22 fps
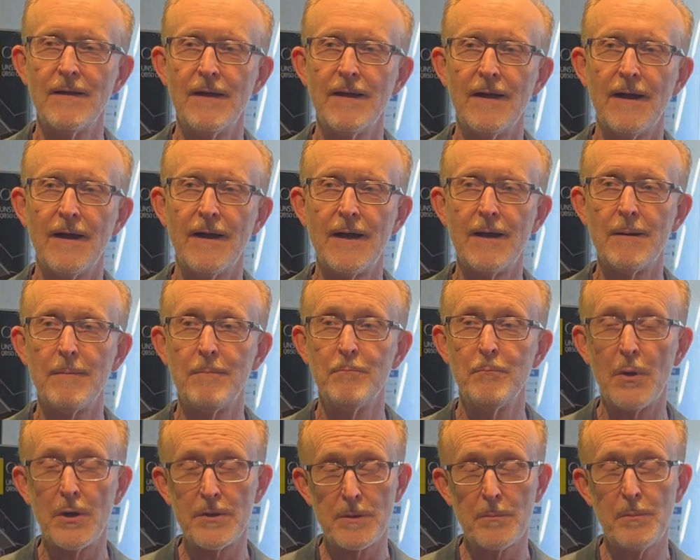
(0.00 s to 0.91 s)

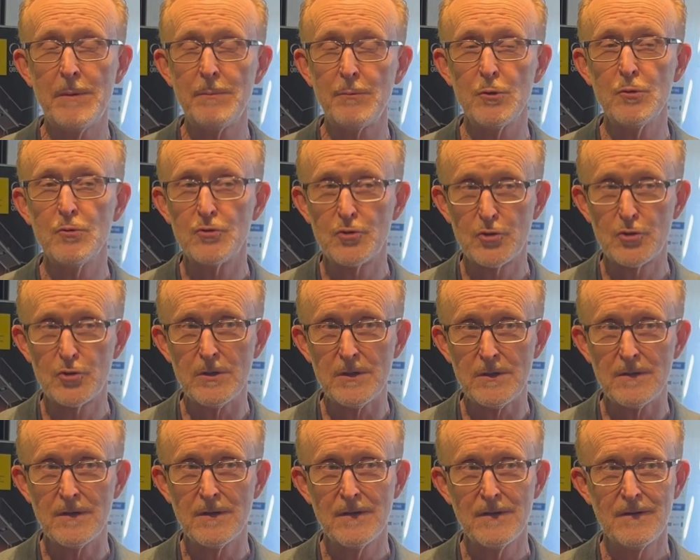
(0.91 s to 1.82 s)
by the people who do it
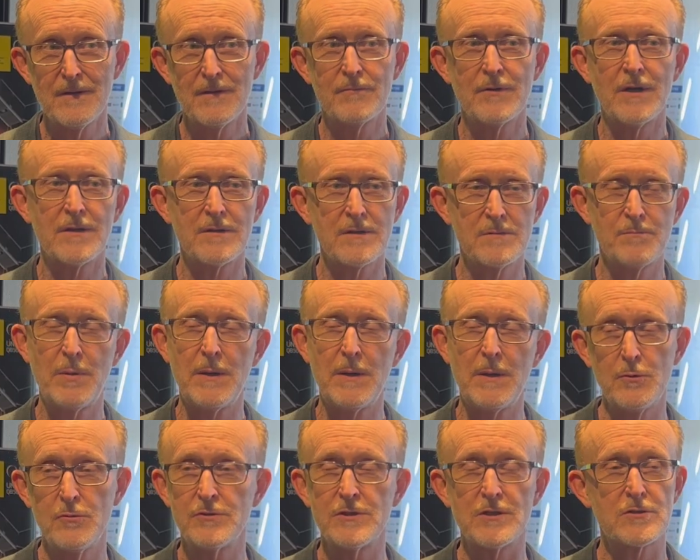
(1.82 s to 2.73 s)
rather than
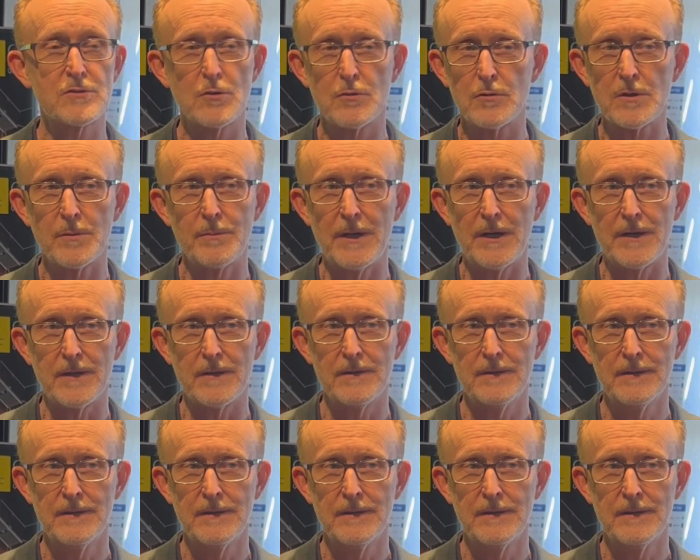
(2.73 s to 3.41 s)
people who just talk about it.